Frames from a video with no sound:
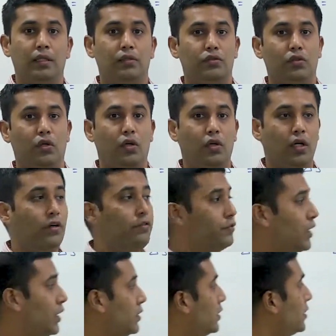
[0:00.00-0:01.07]
So if
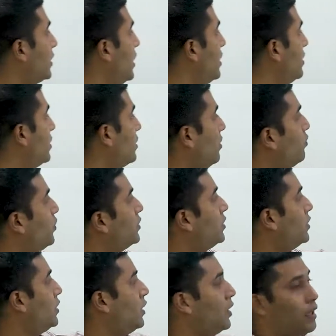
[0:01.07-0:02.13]
there is a change in temperature,
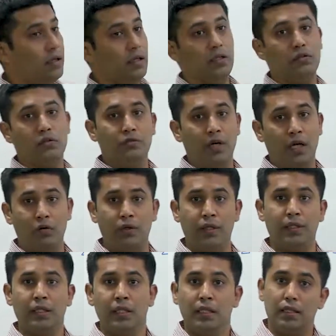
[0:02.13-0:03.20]
then I need to evaluate
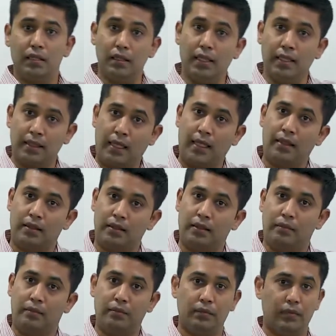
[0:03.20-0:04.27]
the entire
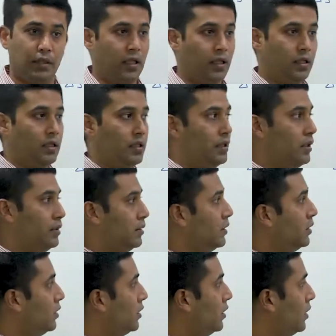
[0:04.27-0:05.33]
term and uh,
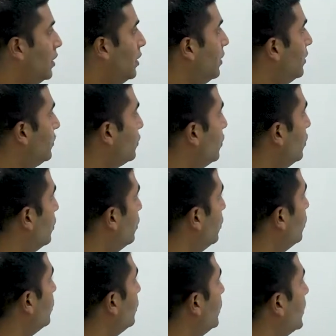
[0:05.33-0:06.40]
uh, so
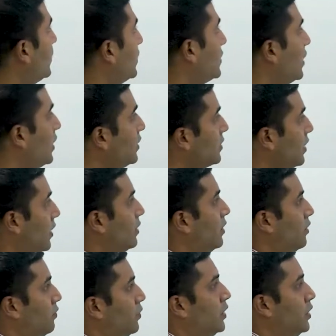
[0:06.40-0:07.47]
this is an insight
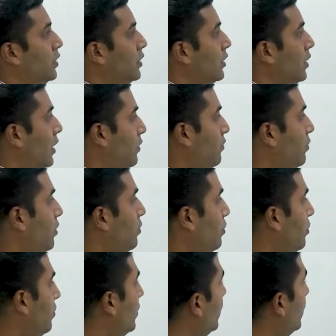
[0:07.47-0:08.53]
that we get from